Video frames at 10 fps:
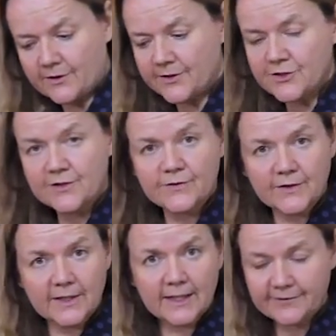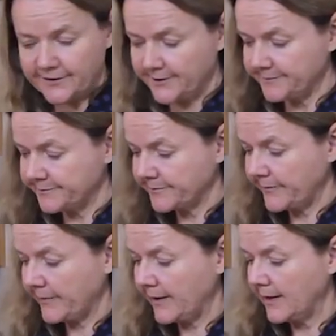oranges for the oven,
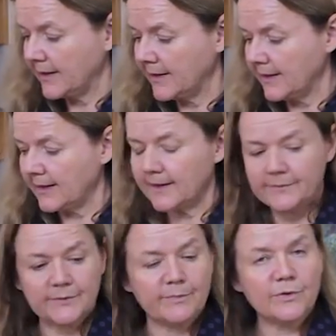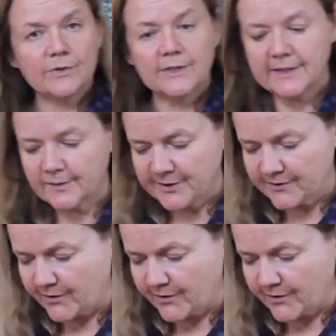pour a little bit of